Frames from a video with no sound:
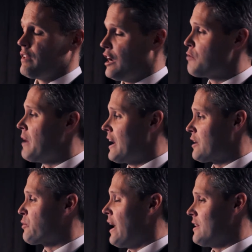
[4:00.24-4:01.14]
hereby
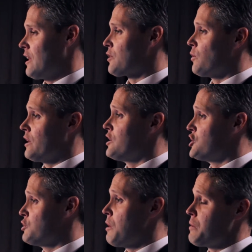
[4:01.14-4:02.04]
grant the authority to
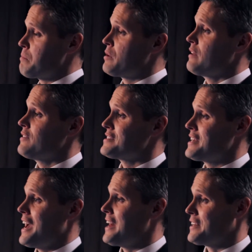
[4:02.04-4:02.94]
do what we
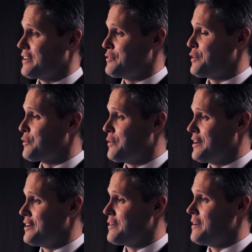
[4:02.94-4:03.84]
previously hadn't given the
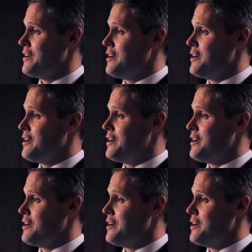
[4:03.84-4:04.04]
authority to do.